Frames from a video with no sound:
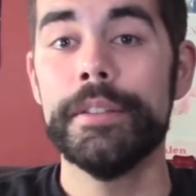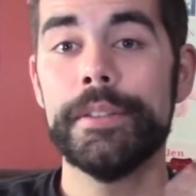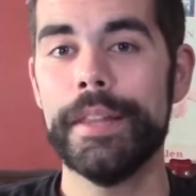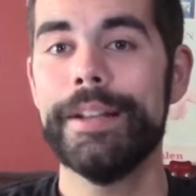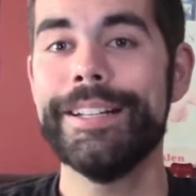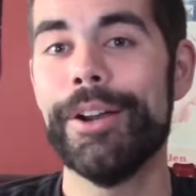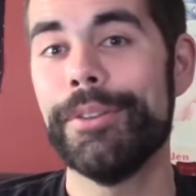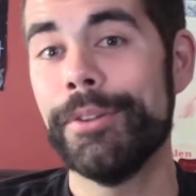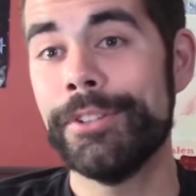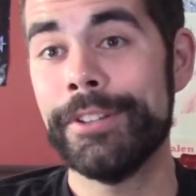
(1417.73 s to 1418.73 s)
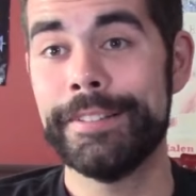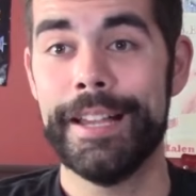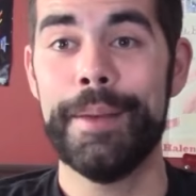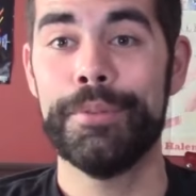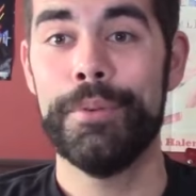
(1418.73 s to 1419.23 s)
So there you go. Those are the
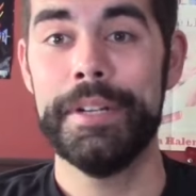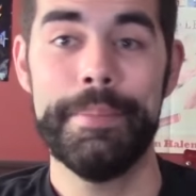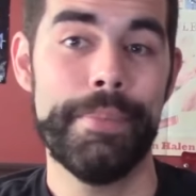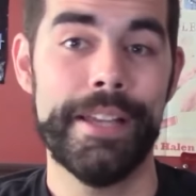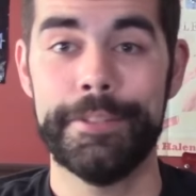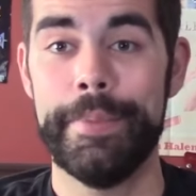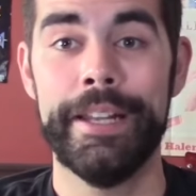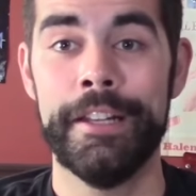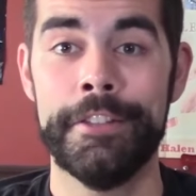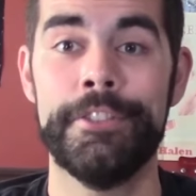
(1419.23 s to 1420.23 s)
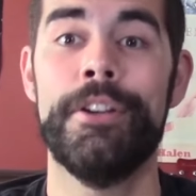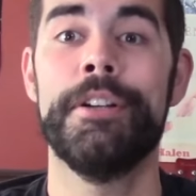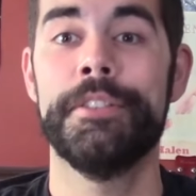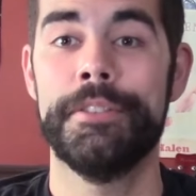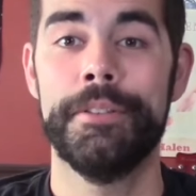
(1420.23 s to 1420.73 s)
top 20 best Megadeth
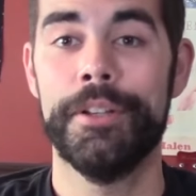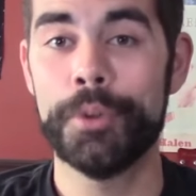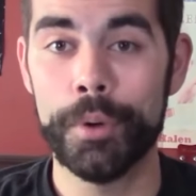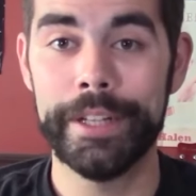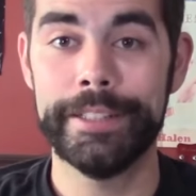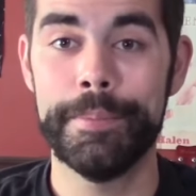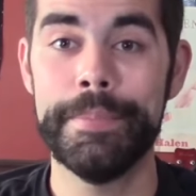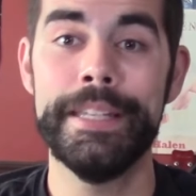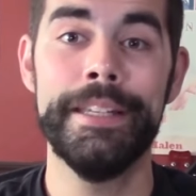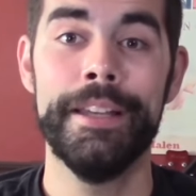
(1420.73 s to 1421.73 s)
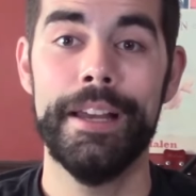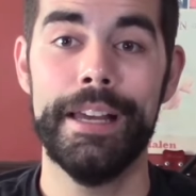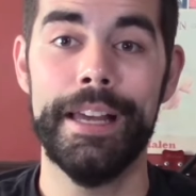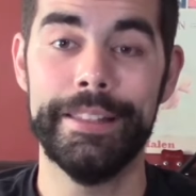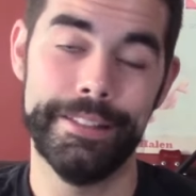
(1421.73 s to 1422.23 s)
songs, according to me,
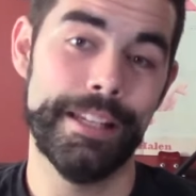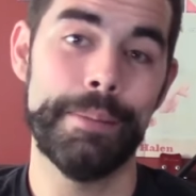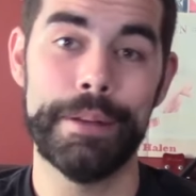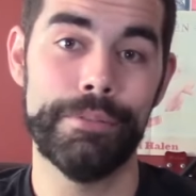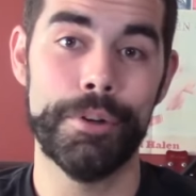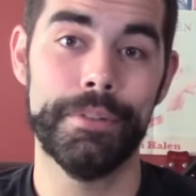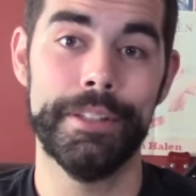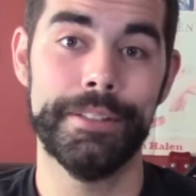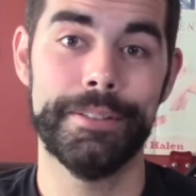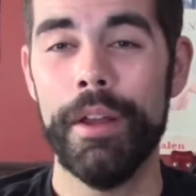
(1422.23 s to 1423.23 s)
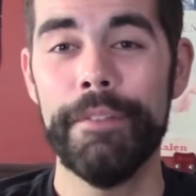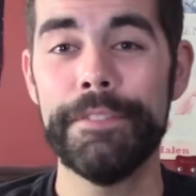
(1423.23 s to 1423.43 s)
at the time I wrote this.